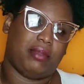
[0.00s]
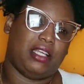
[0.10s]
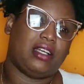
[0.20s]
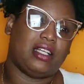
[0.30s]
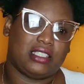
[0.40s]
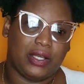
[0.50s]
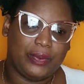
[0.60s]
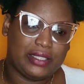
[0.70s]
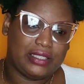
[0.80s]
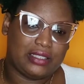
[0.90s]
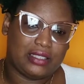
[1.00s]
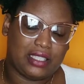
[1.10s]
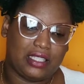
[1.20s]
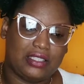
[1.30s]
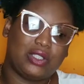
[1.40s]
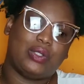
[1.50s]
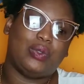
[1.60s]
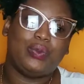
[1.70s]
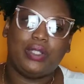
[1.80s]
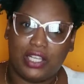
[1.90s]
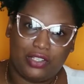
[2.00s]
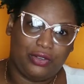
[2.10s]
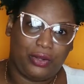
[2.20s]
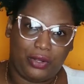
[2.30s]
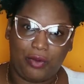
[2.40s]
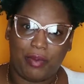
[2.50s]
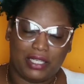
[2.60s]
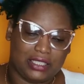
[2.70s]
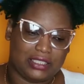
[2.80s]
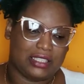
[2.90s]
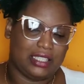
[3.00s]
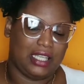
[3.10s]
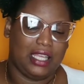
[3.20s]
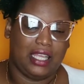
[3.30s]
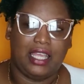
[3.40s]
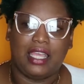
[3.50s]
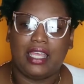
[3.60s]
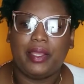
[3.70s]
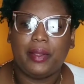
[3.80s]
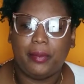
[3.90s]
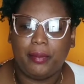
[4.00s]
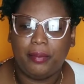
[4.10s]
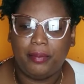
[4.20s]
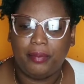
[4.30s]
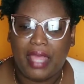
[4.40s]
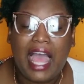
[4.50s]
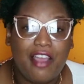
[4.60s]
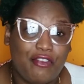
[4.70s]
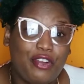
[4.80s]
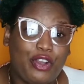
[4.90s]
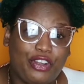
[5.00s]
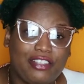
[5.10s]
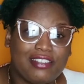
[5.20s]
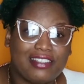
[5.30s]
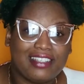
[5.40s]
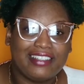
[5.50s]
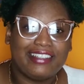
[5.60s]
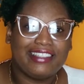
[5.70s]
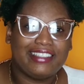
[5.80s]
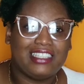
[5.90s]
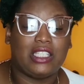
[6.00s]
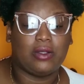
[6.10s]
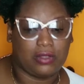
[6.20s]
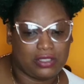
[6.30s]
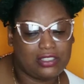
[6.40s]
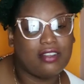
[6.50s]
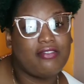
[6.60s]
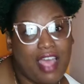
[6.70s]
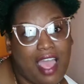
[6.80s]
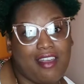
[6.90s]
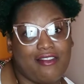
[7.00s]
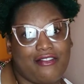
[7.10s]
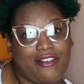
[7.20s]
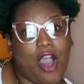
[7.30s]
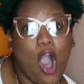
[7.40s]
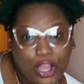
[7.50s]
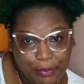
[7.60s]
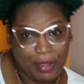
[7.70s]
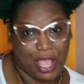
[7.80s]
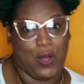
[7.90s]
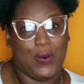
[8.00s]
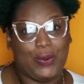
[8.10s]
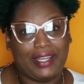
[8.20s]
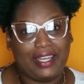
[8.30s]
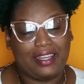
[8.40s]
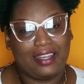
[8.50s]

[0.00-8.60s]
because I was excluded growing up a little, um, I've learned to survive on my own.